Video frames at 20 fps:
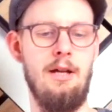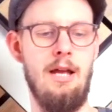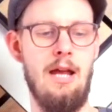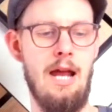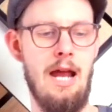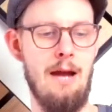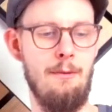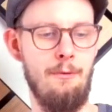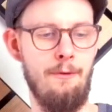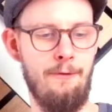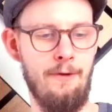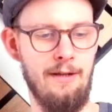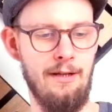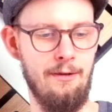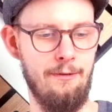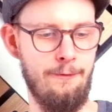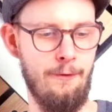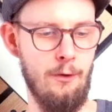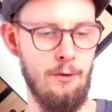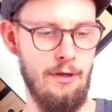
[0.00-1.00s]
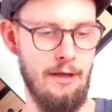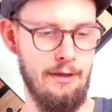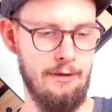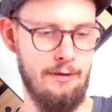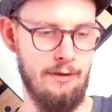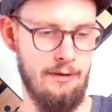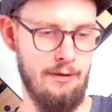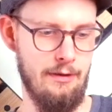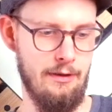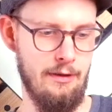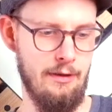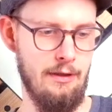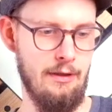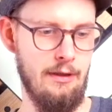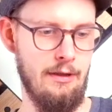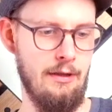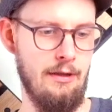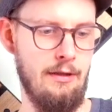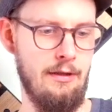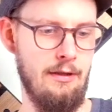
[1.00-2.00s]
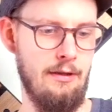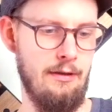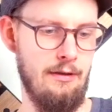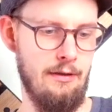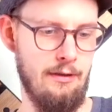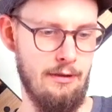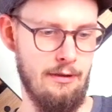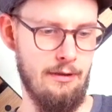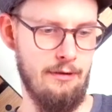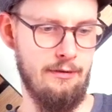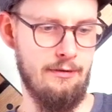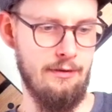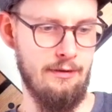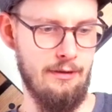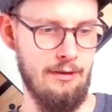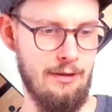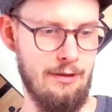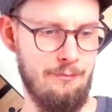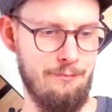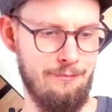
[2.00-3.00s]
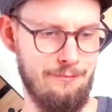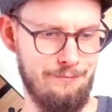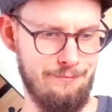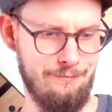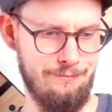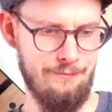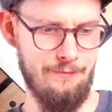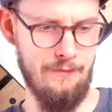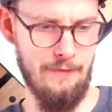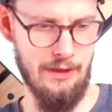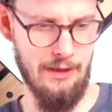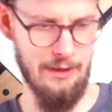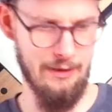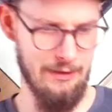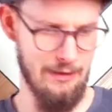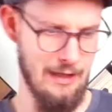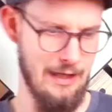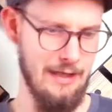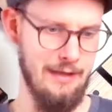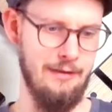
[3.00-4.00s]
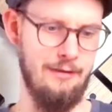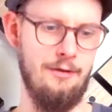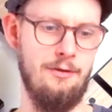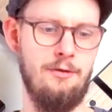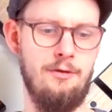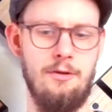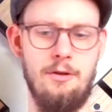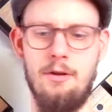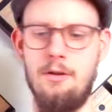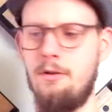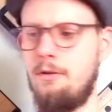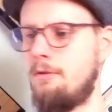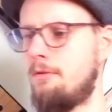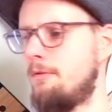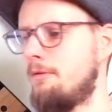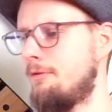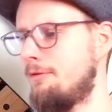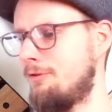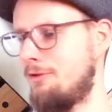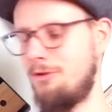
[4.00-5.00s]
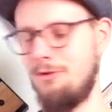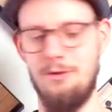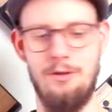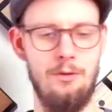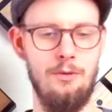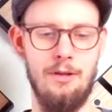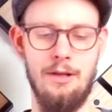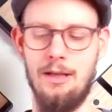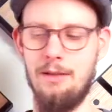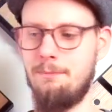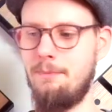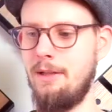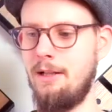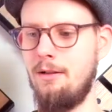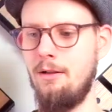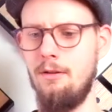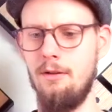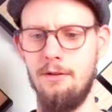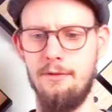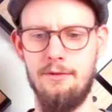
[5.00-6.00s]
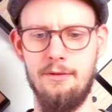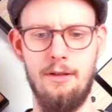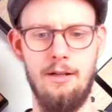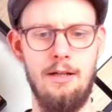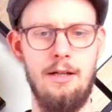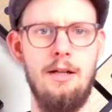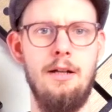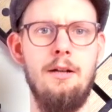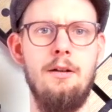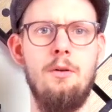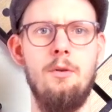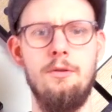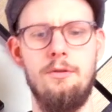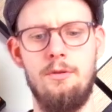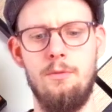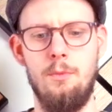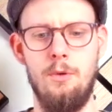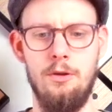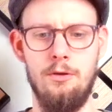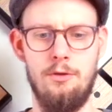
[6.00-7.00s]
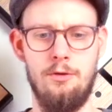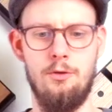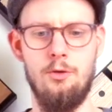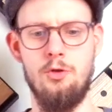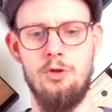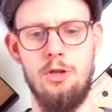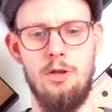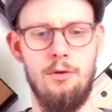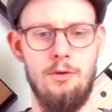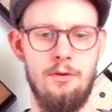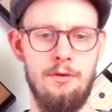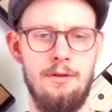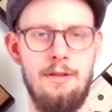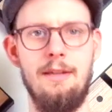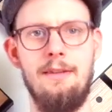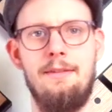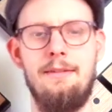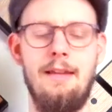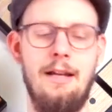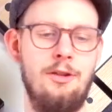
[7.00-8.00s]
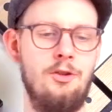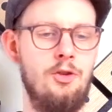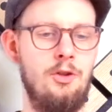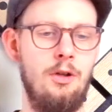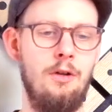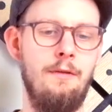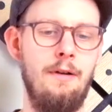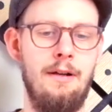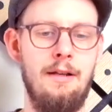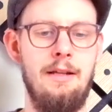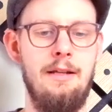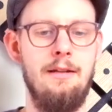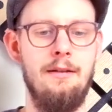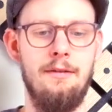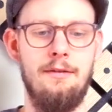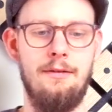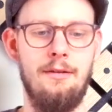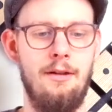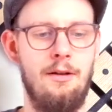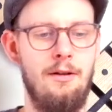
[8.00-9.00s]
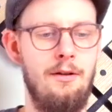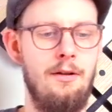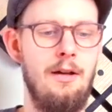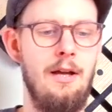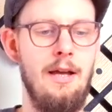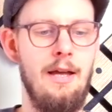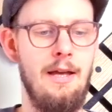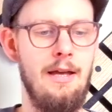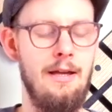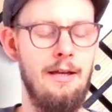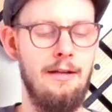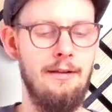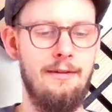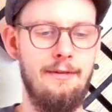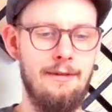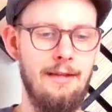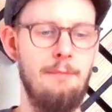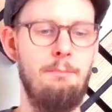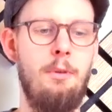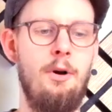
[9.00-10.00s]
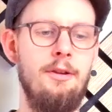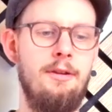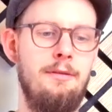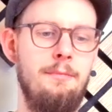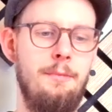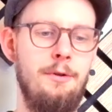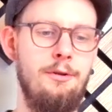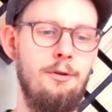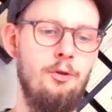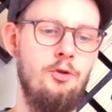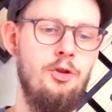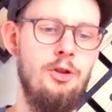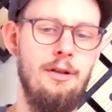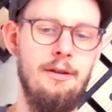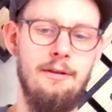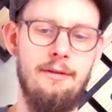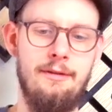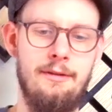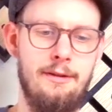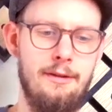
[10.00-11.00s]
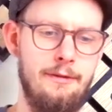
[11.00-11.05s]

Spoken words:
everything is folded. And I'm in need to do that because I also want to show you this section over here. So it's still possible to just